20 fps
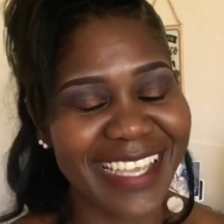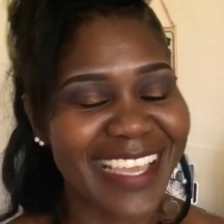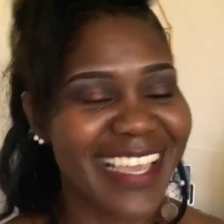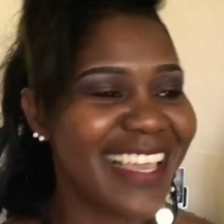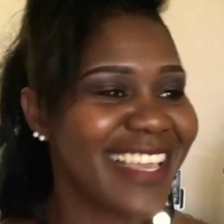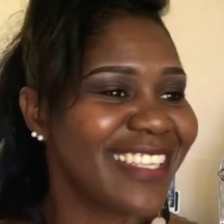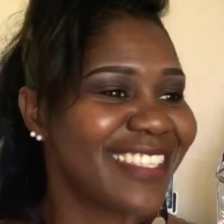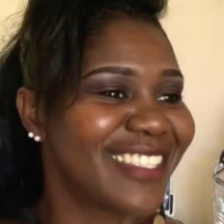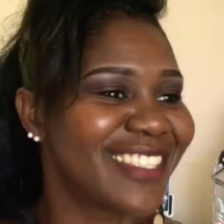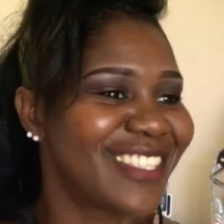
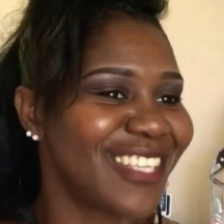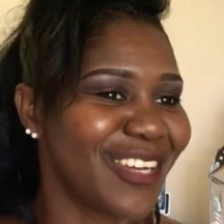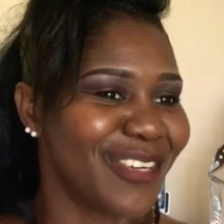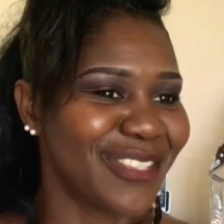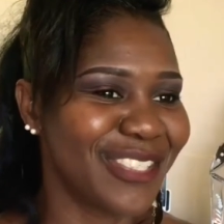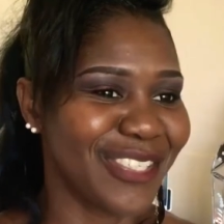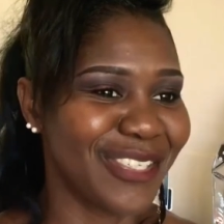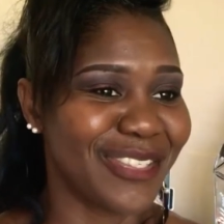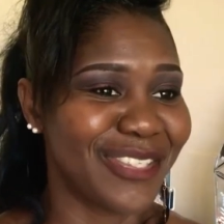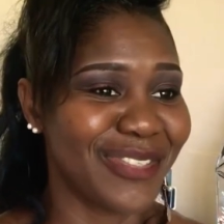He's so
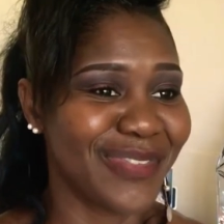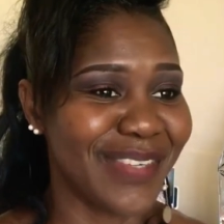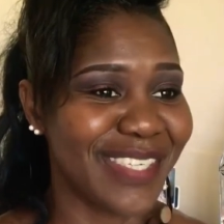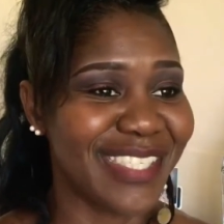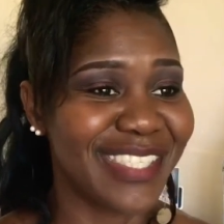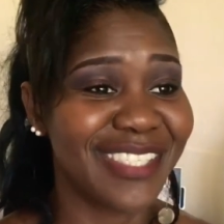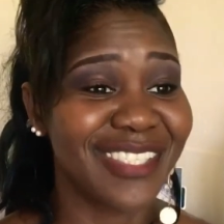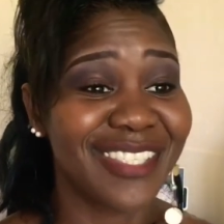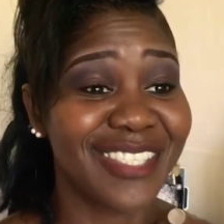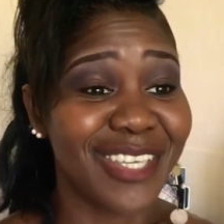sweet,
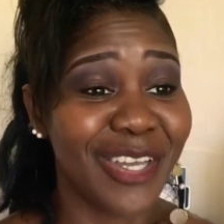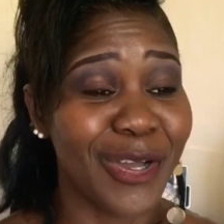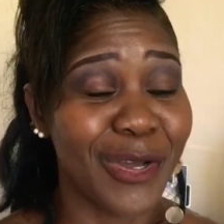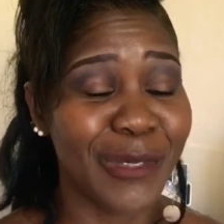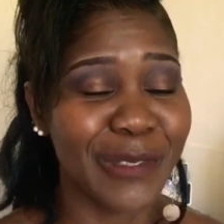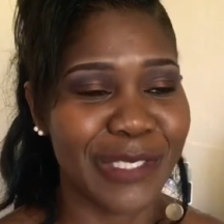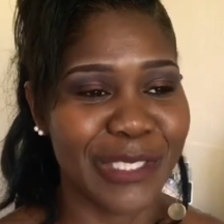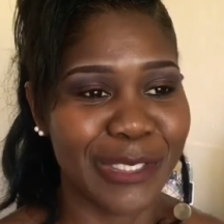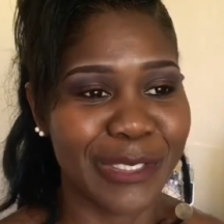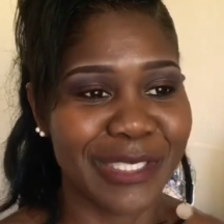so
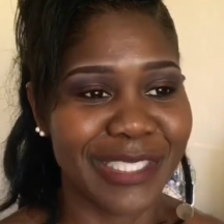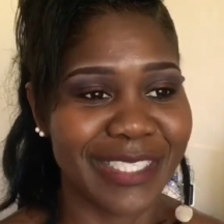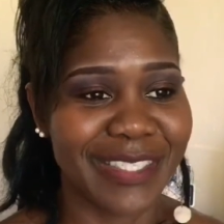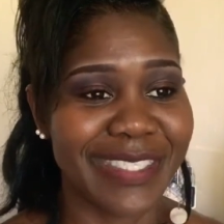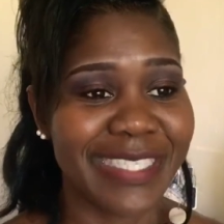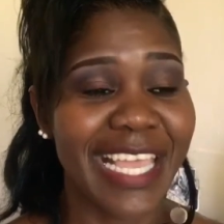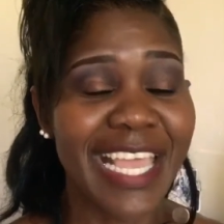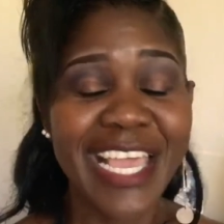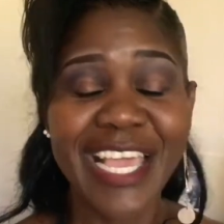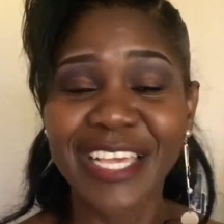sweet.